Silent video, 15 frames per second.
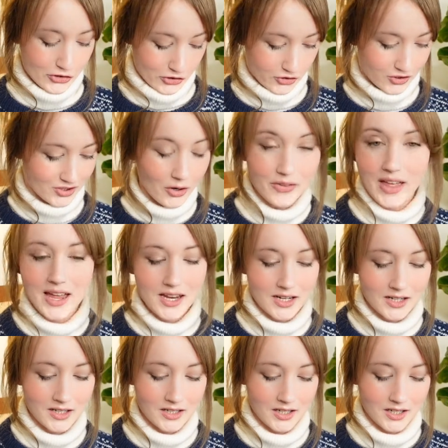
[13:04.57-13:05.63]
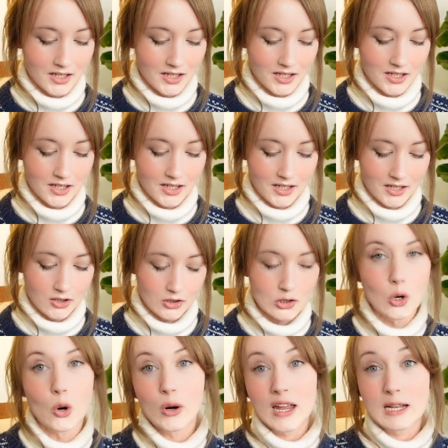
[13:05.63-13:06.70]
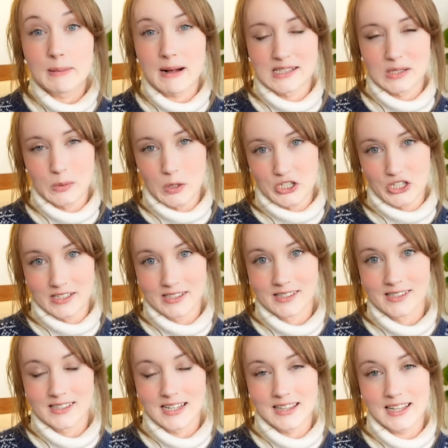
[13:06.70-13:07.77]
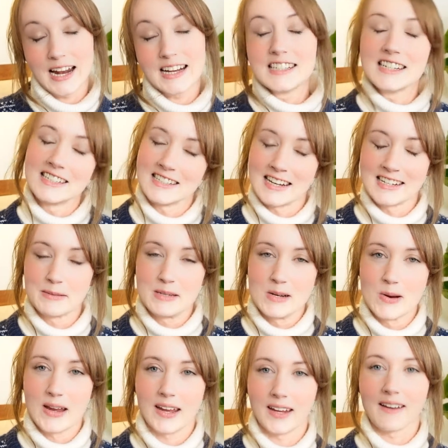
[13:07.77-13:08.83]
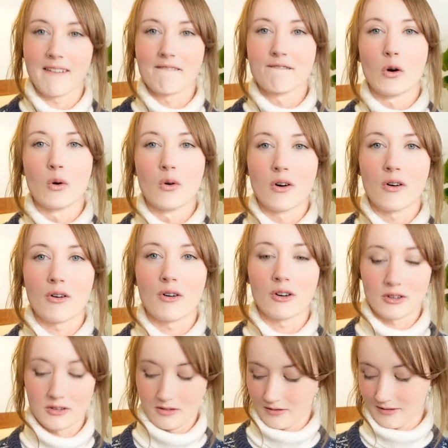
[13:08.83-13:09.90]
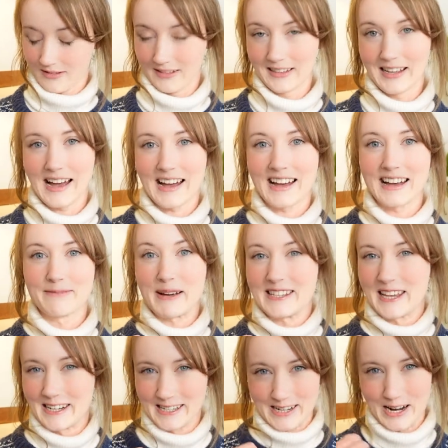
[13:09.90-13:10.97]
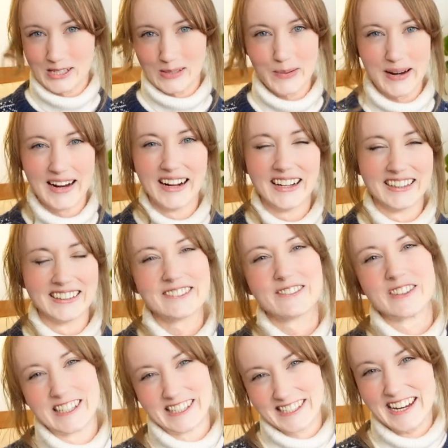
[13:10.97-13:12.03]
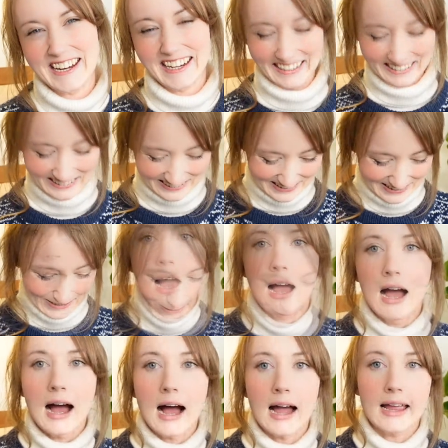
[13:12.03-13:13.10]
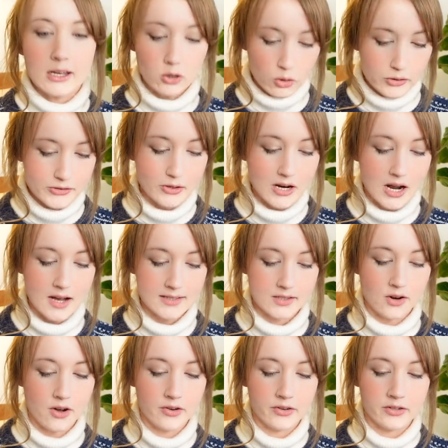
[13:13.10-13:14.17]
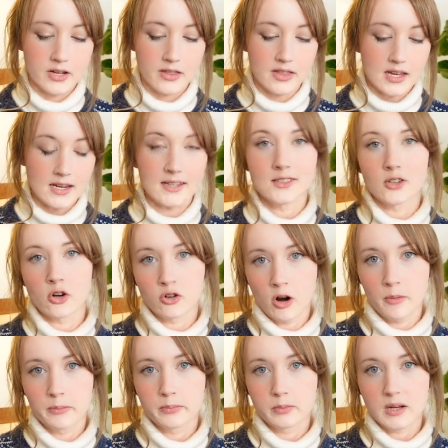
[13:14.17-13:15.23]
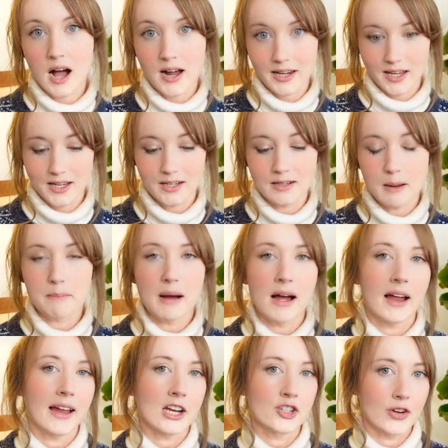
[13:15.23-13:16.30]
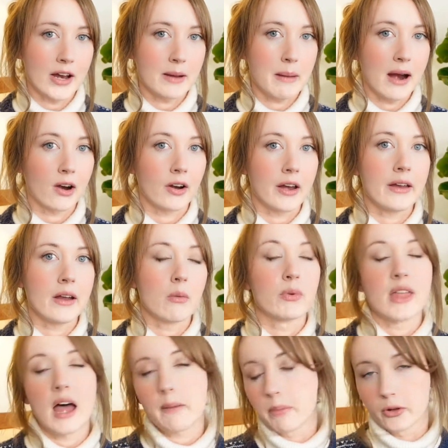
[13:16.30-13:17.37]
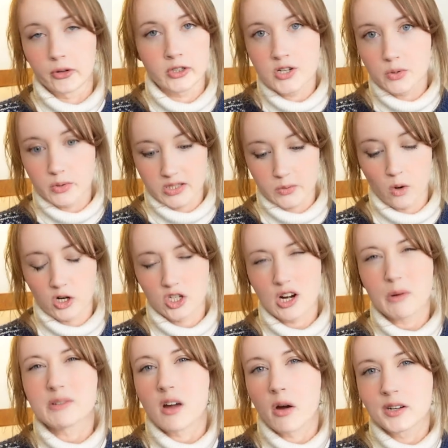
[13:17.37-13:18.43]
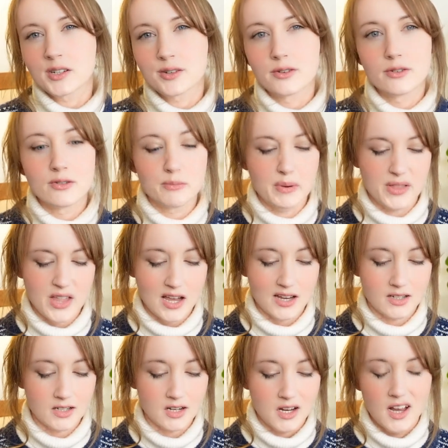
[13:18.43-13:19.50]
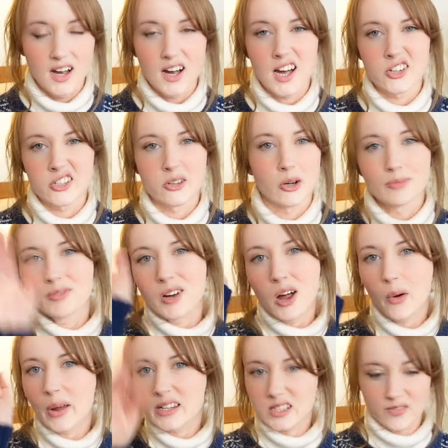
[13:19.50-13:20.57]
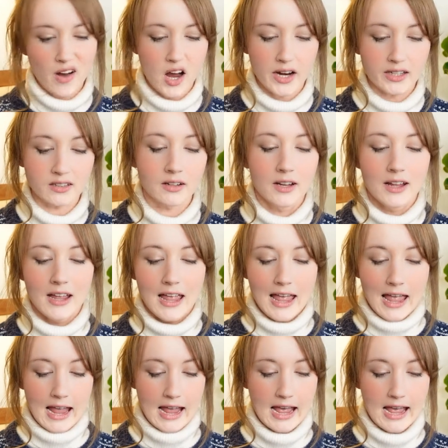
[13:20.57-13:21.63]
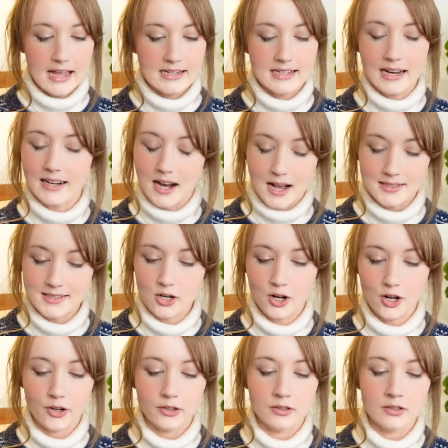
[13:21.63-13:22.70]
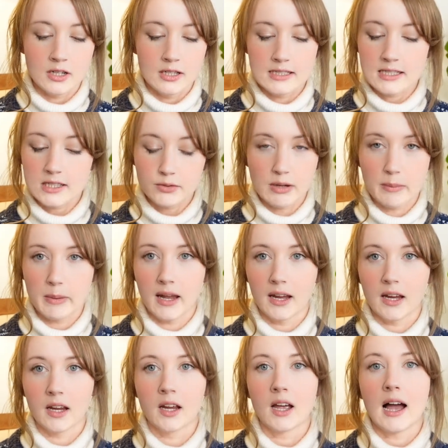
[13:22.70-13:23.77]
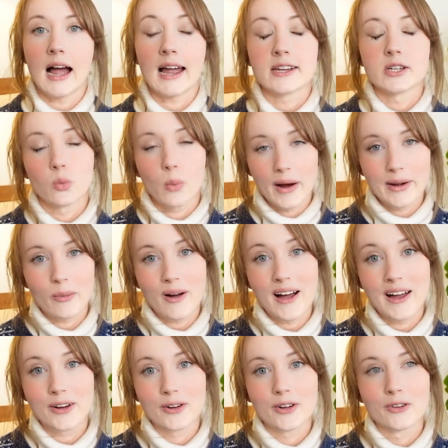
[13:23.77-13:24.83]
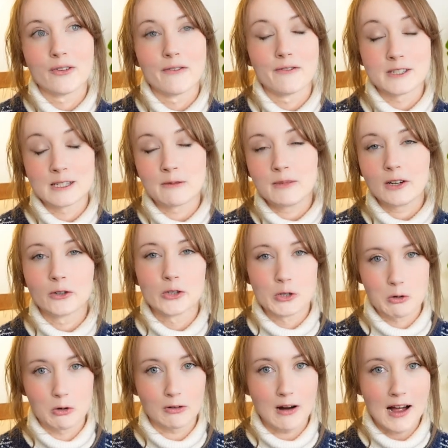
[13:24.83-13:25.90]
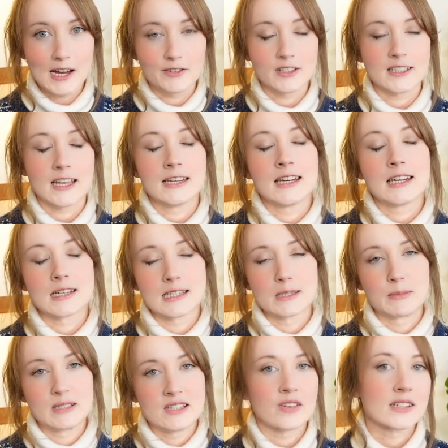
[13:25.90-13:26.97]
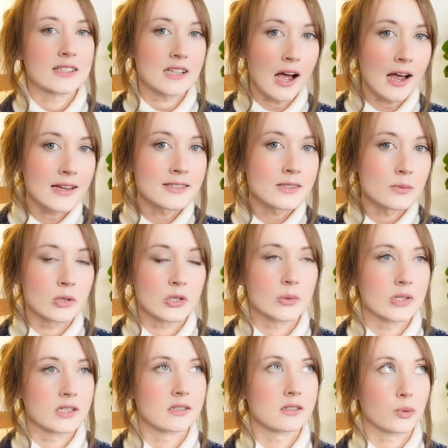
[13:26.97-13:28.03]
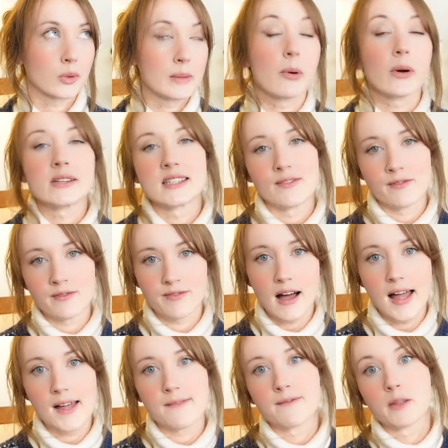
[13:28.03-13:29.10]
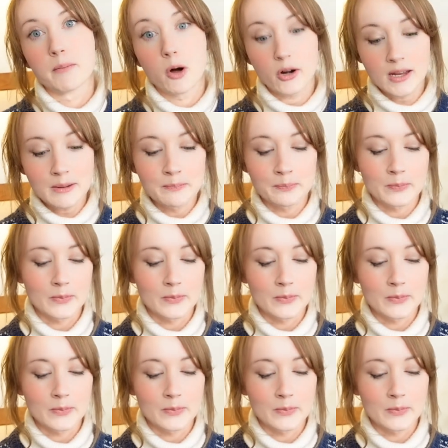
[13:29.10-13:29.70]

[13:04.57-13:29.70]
So then, talking about swatches that I didn't end up doing for my Setesdal sweater for the steeking, I had also cast on the Stonecrop Cardigan by Andrea Mary without bothering to do a swatch. I was going to, but then I just thought, no, it's fine. And I cast it on, did the ribbing. I had to wait a while for some needles to arrive because I needed a specific size, which was 3.75 for the body.